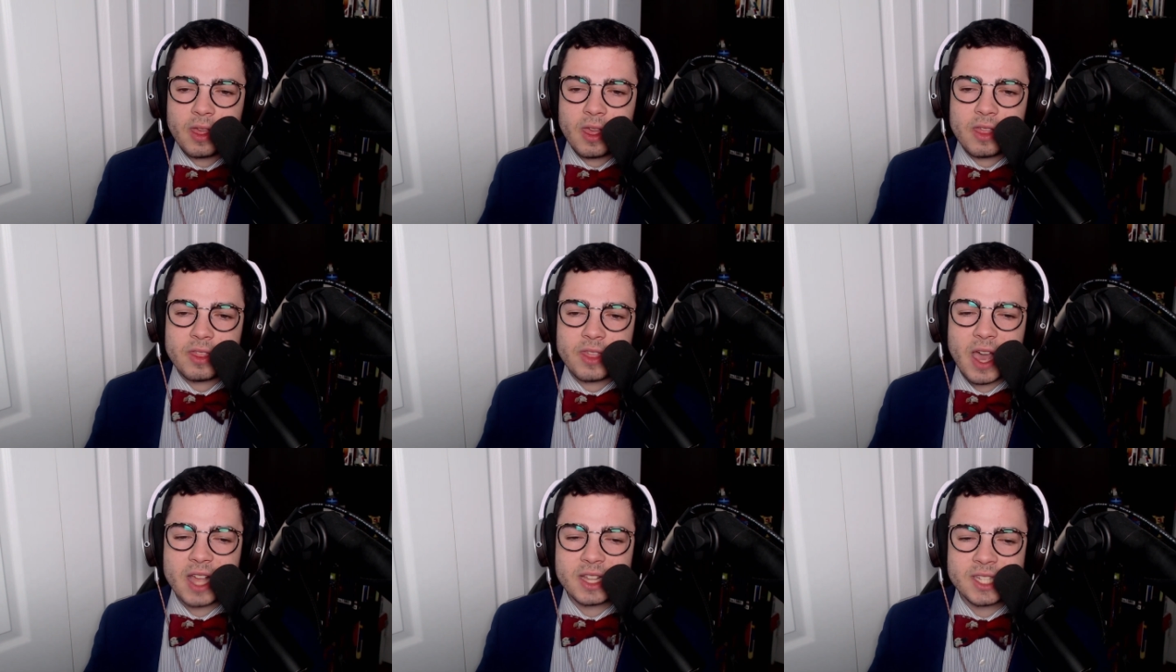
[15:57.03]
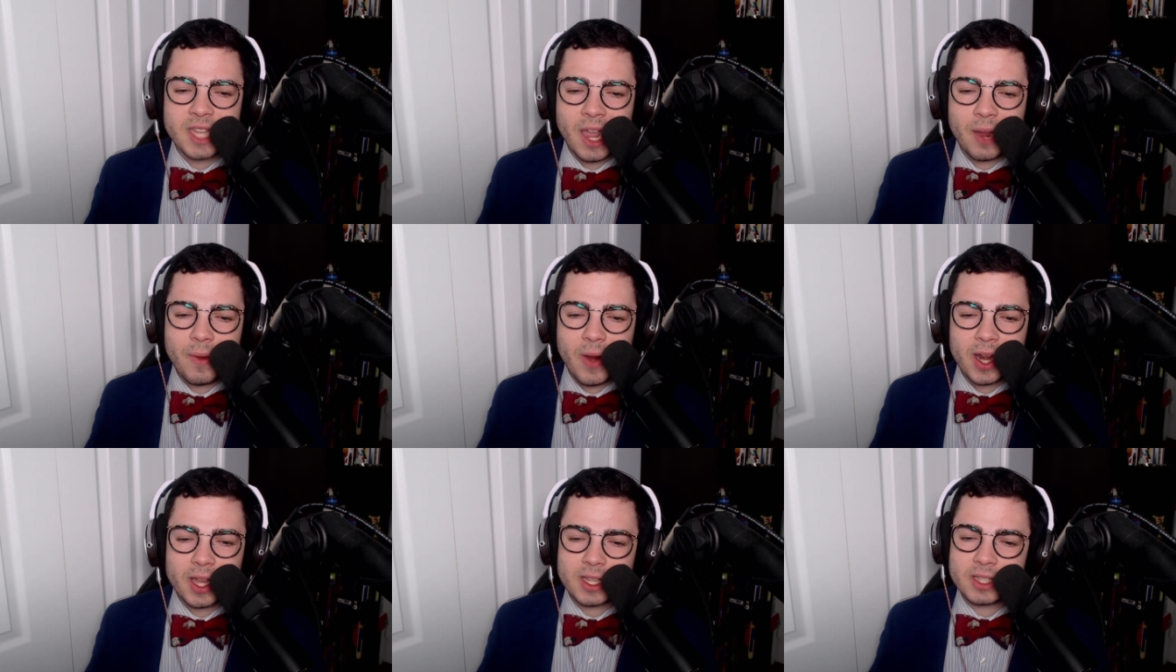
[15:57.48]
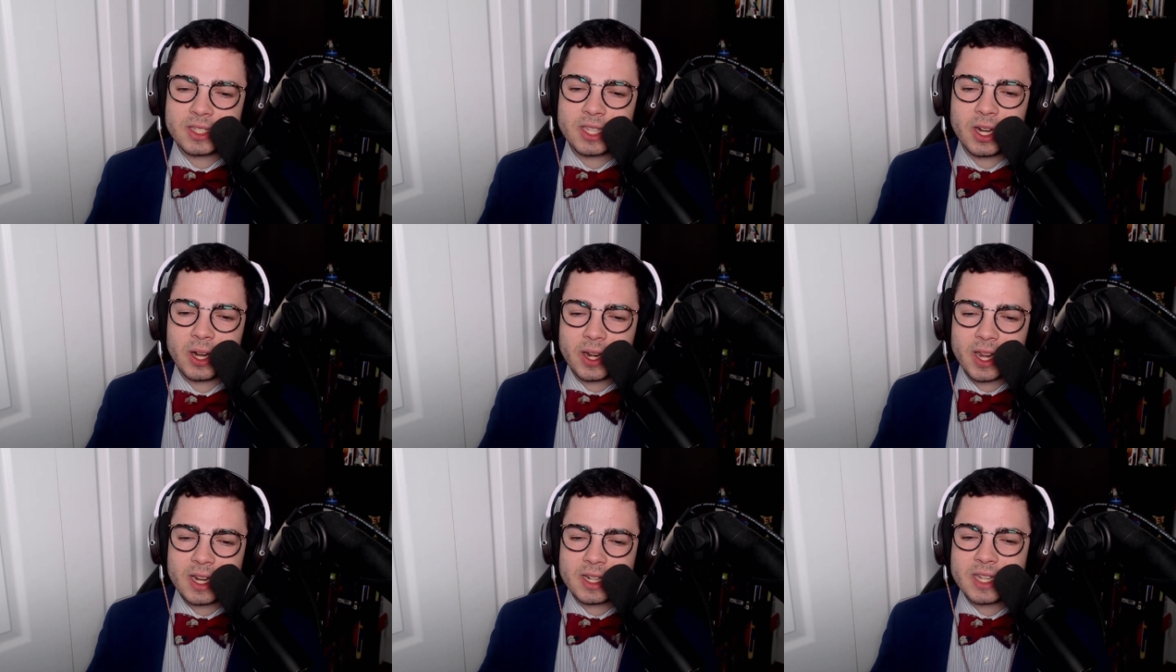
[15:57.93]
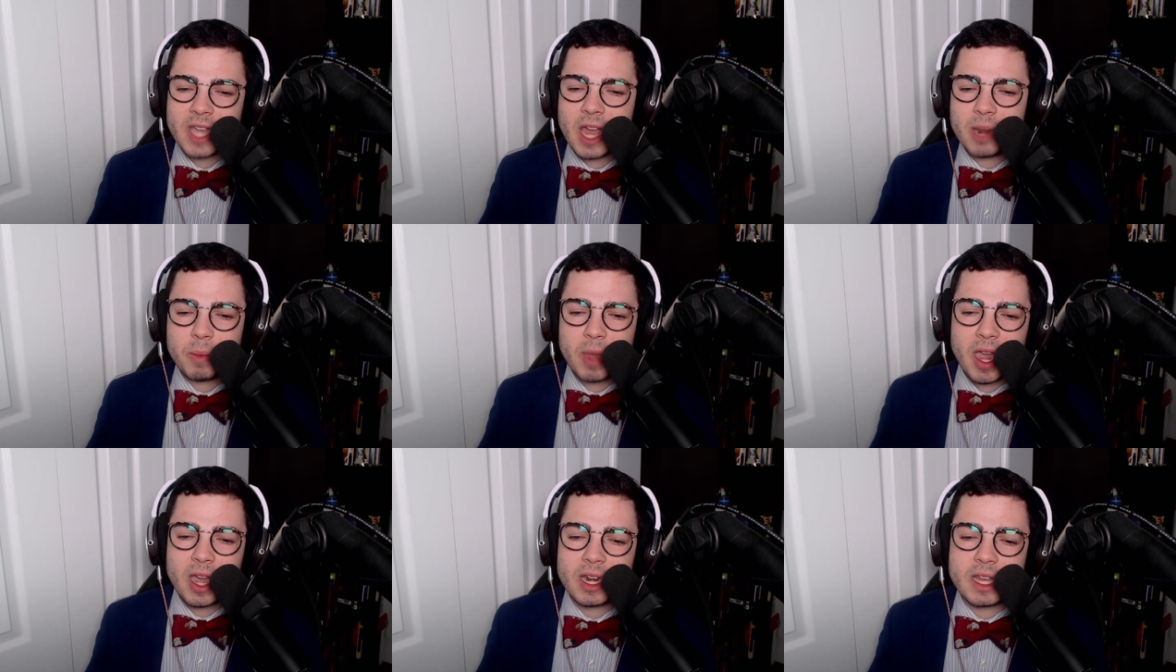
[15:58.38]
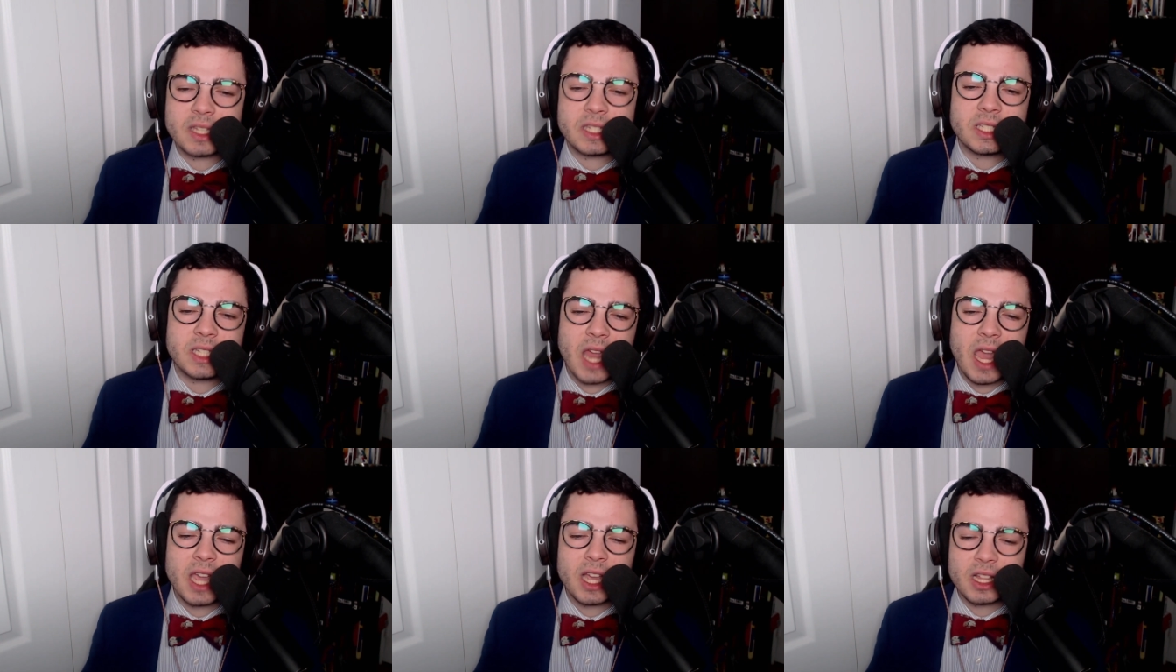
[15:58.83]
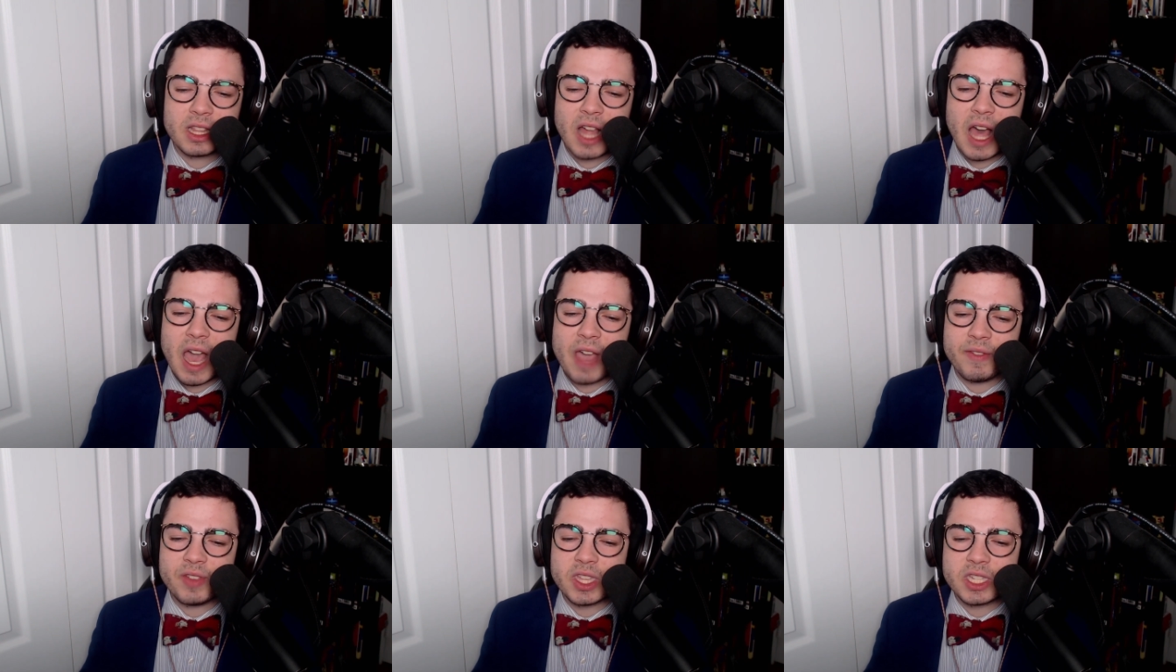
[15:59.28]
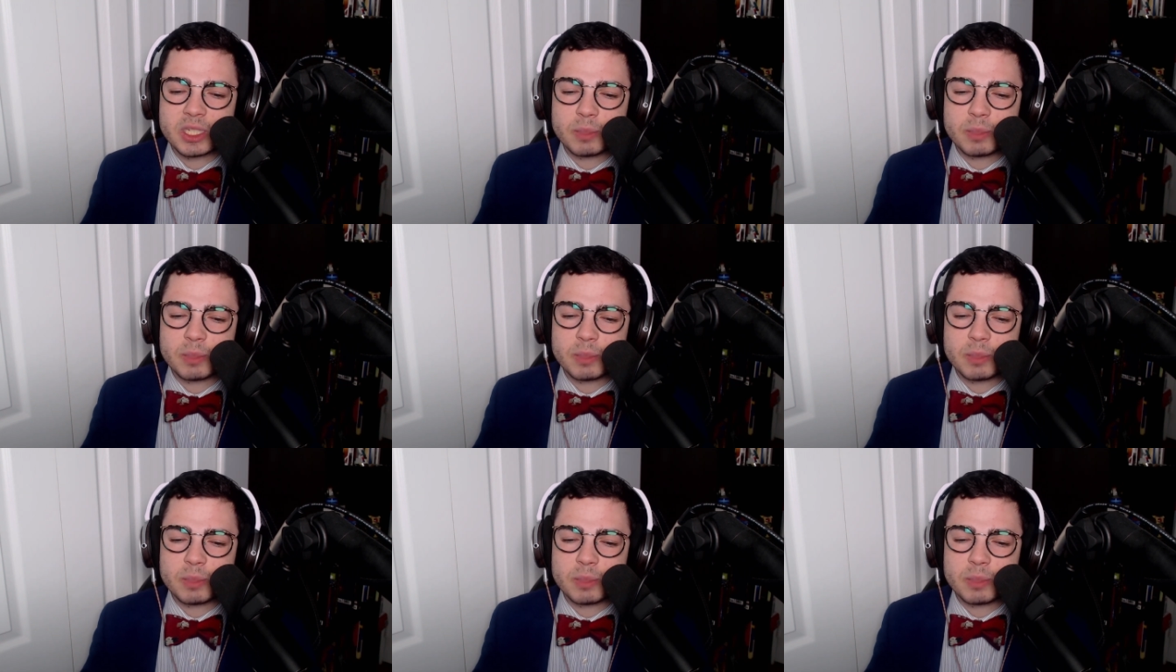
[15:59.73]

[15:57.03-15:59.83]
That's ironic considering a dead man is staying alive in this